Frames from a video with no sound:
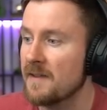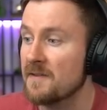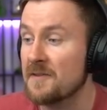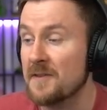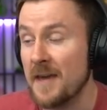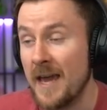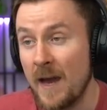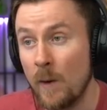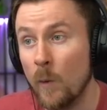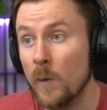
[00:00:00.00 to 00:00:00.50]

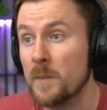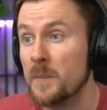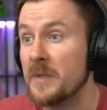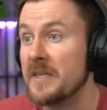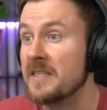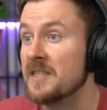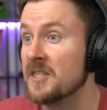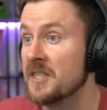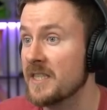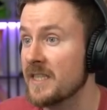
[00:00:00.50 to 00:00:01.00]
That would
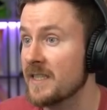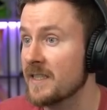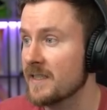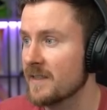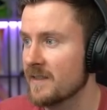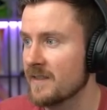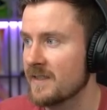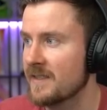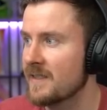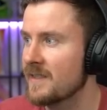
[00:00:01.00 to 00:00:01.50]
be
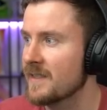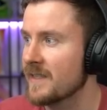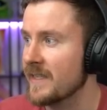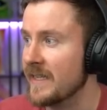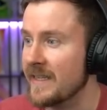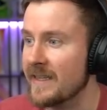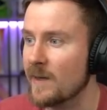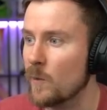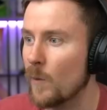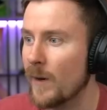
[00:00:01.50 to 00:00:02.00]
genius.
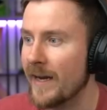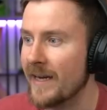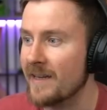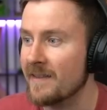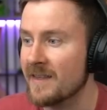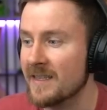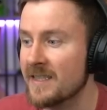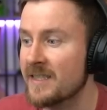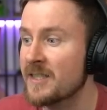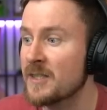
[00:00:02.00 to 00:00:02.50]
Either way,
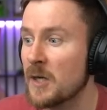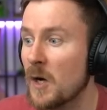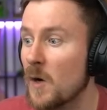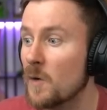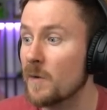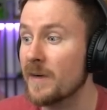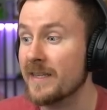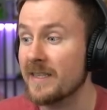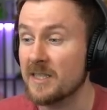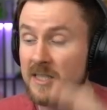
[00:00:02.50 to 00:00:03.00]
this is
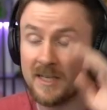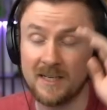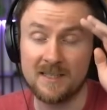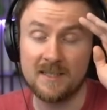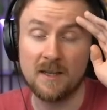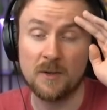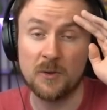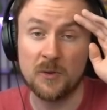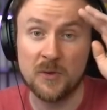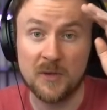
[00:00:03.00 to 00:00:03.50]
already
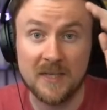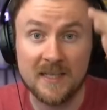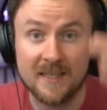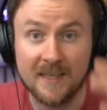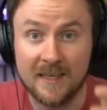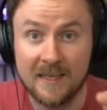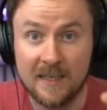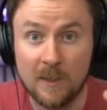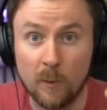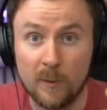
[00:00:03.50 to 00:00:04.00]
just the
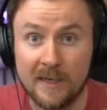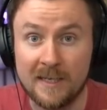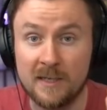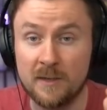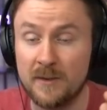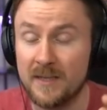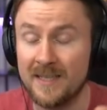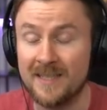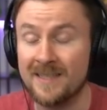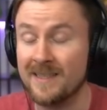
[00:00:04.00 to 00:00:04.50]
thinking going
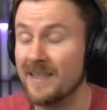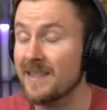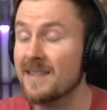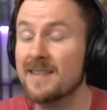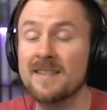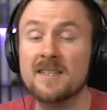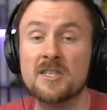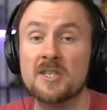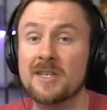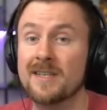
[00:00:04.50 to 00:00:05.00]
into this.
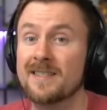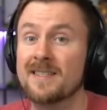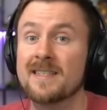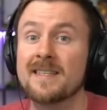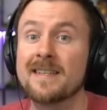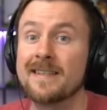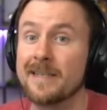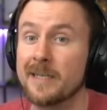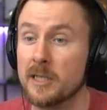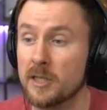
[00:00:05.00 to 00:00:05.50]
This is
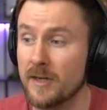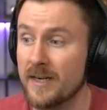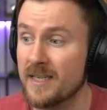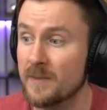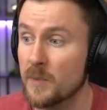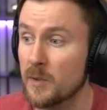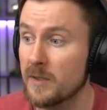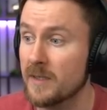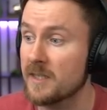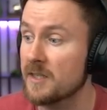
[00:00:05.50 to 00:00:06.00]
just
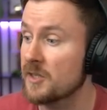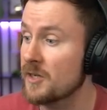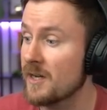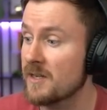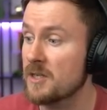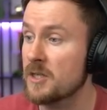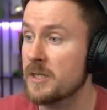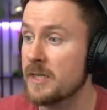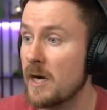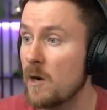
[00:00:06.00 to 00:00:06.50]
incredible and
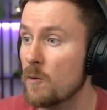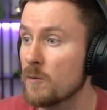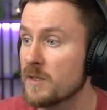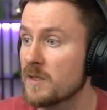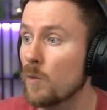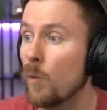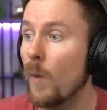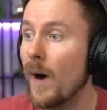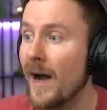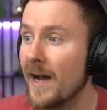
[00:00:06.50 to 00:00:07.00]
just
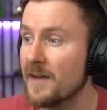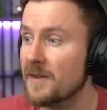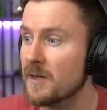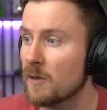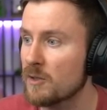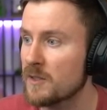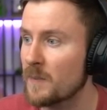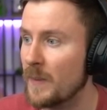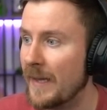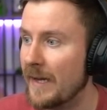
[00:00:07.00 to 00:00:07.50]
shows why
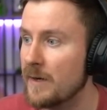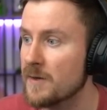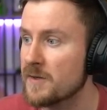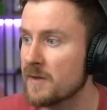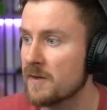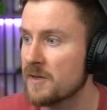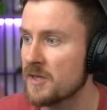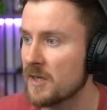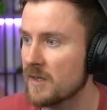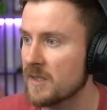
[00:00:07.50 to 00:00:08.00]
those players
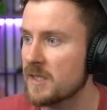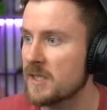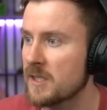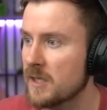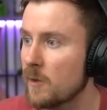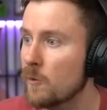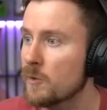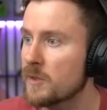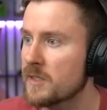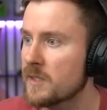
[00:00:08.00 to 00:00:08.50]
are just
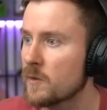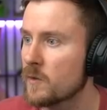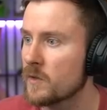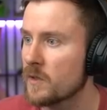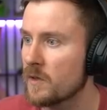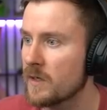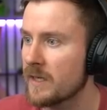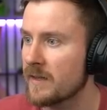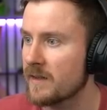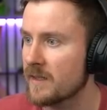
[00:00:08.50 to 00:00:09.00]
so, so
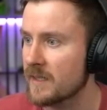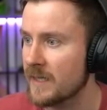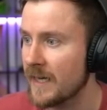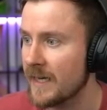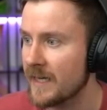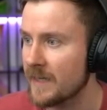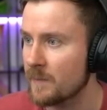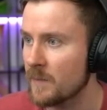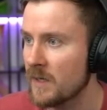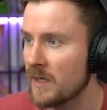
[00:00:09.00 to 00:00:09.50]
good at the
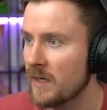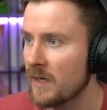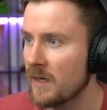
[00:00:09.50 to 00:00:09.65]
game.